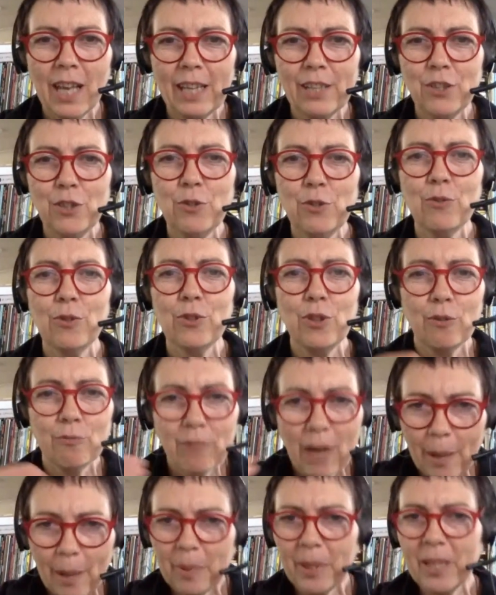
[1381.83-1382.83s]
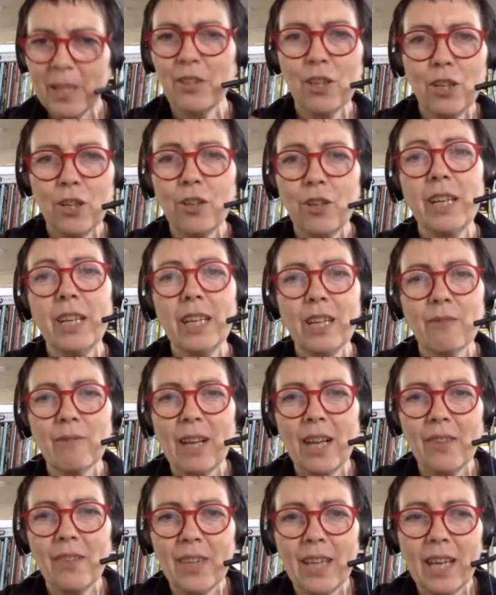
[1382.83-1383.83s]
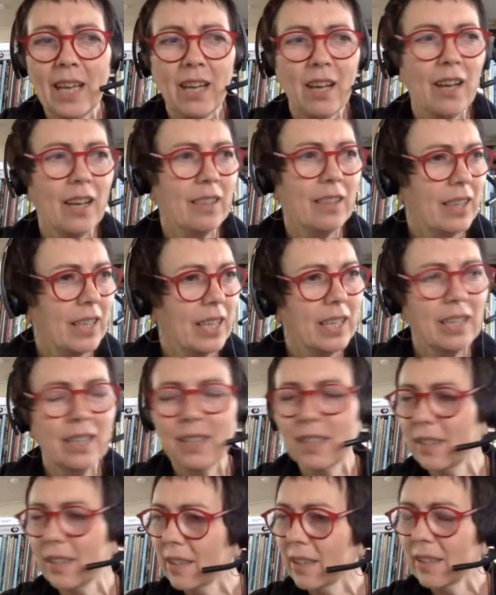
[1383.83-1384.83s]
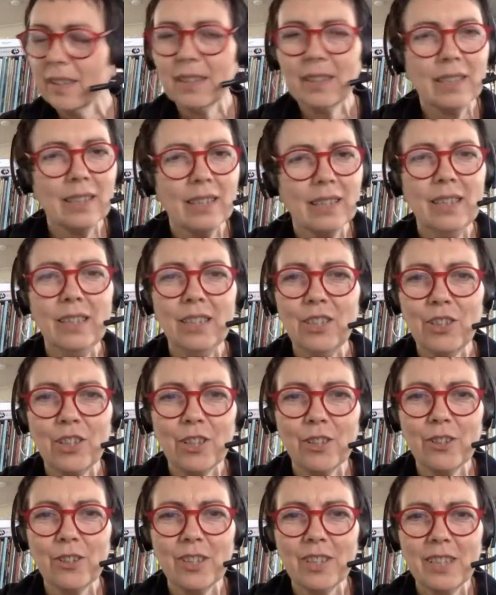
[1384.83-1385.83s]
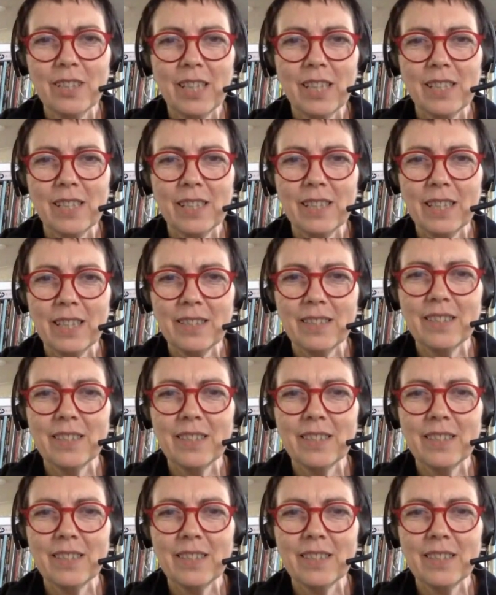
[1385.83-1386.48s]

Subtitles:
and you're wrapping the learning around that, I think, you know, it's